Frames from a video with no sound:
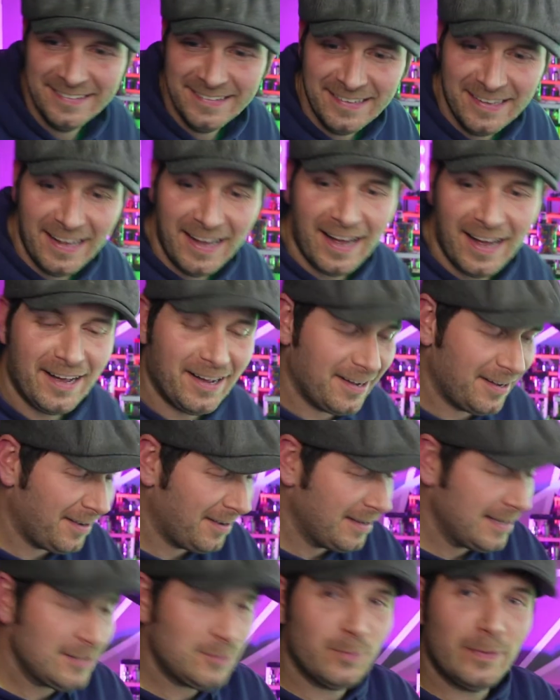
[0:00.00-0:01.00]
Oh,
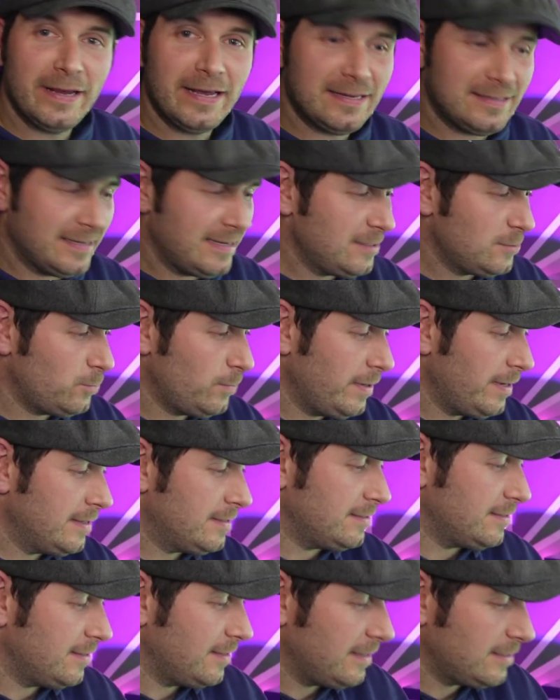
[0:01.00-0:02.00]
it's weird. It's weird.
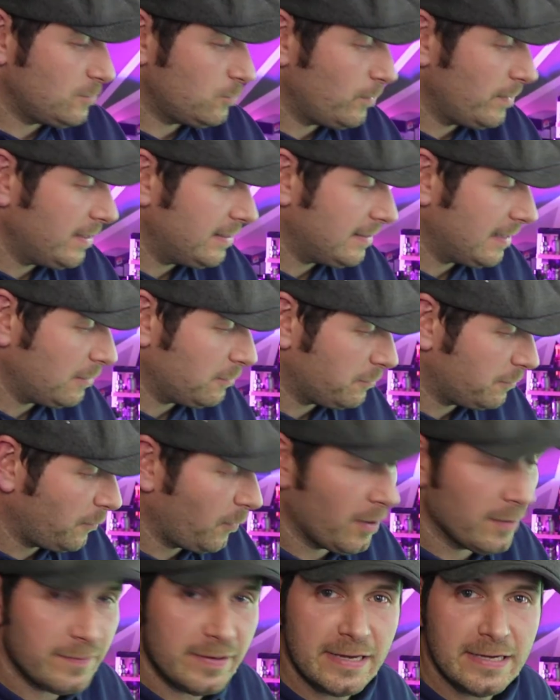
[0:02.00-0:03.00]
It's weird how
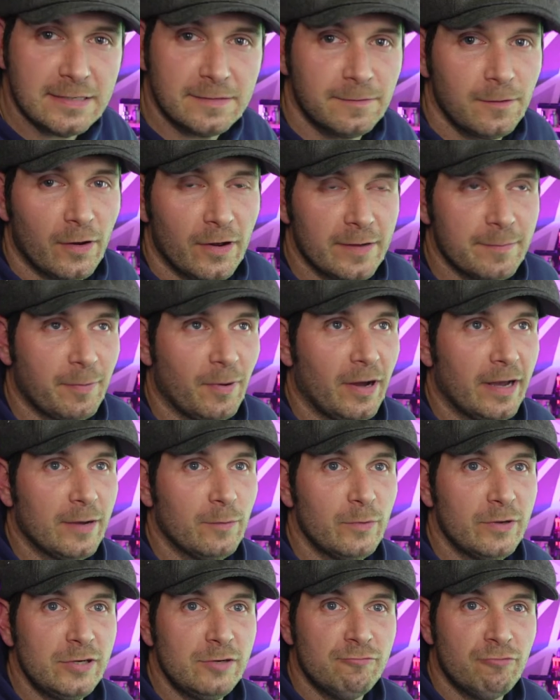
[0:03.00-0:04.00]
5 years fly by. And
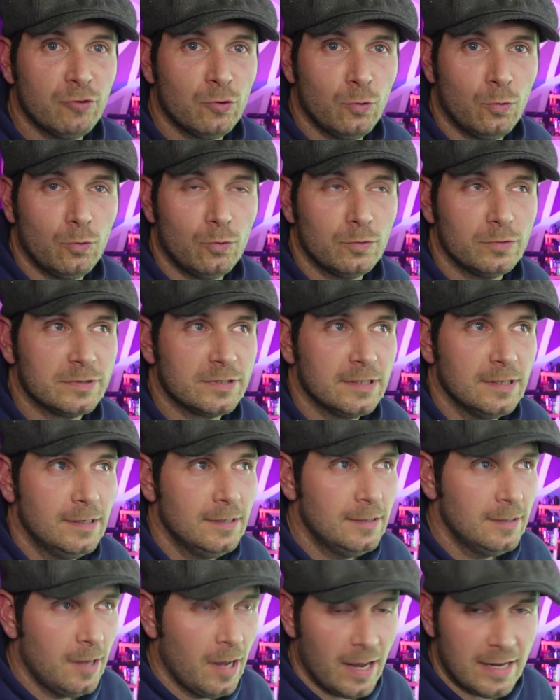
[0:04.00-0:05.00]
when you record
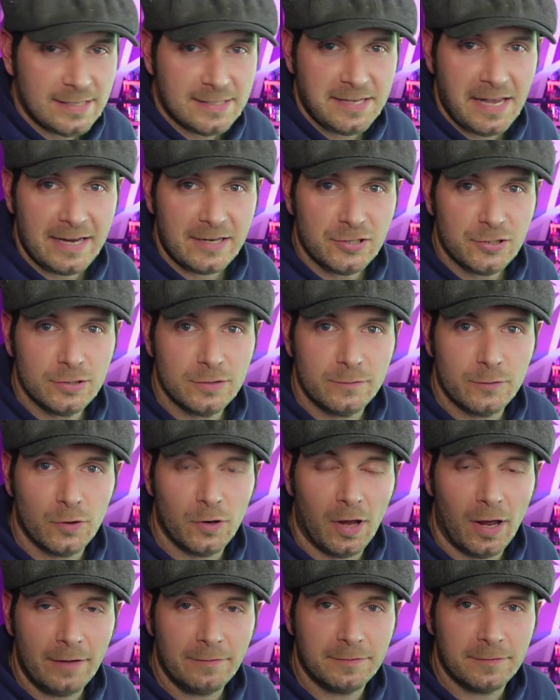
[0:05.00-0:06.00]
a section of your
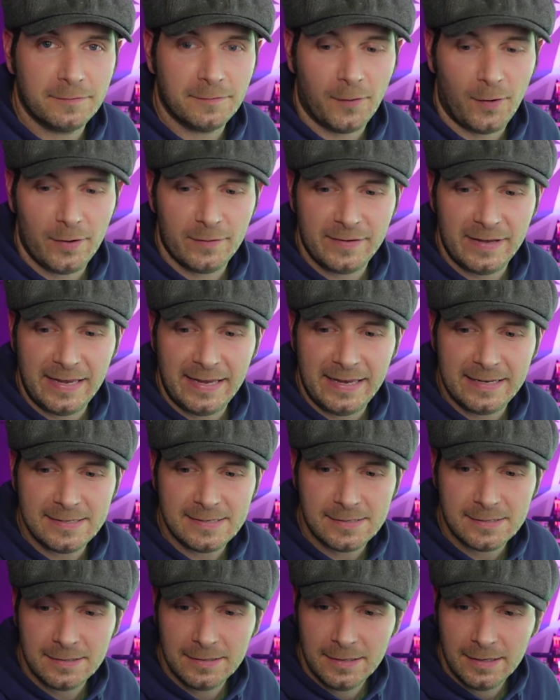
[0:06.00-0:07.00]
life for 5
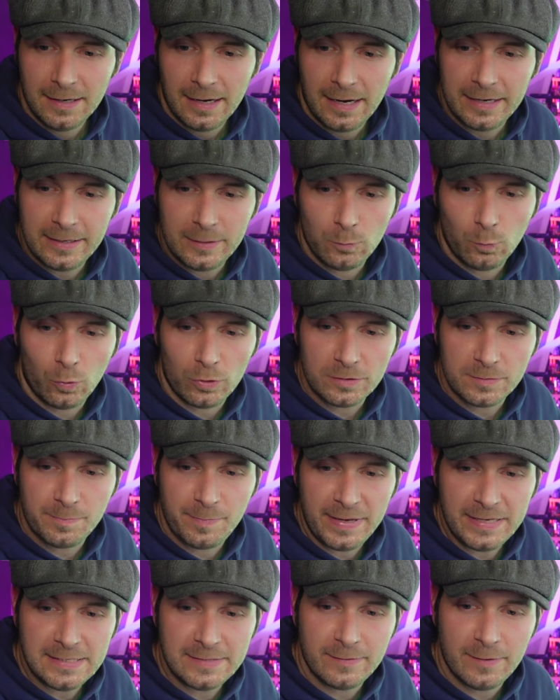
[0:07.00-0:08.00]
years and then watch
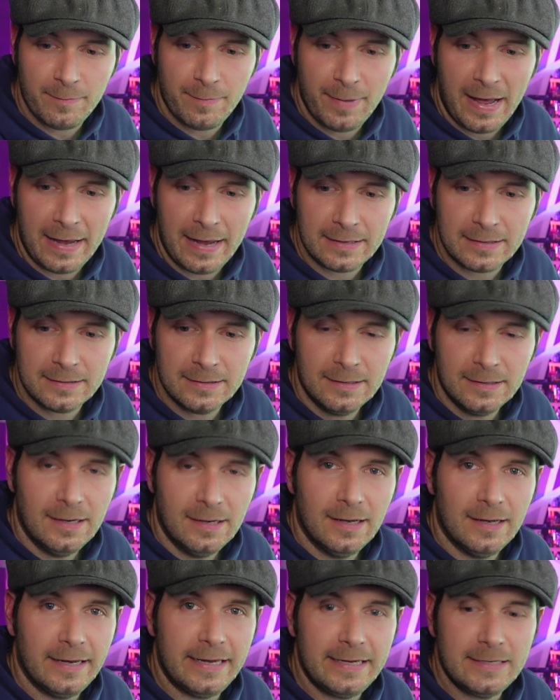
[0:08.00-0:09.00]
bits of it back,
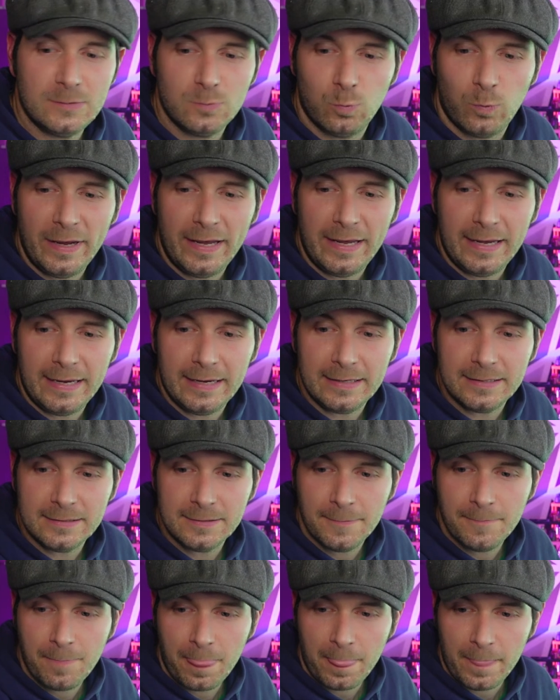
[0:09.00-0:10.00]
it's weird.
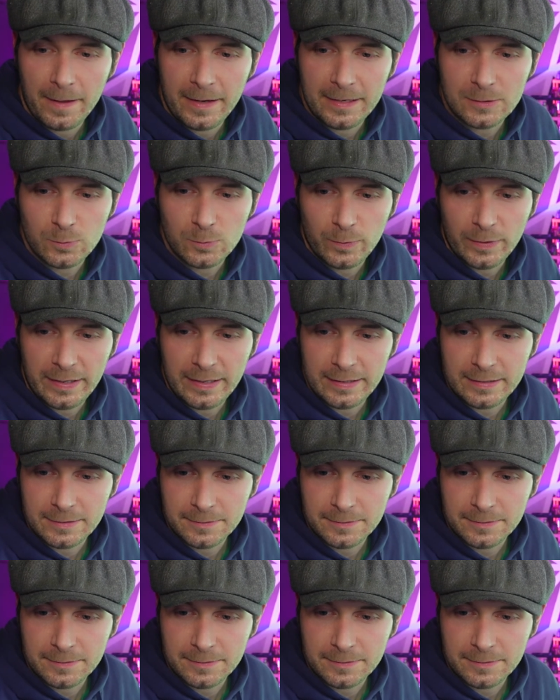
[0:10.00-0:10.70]
It's weird.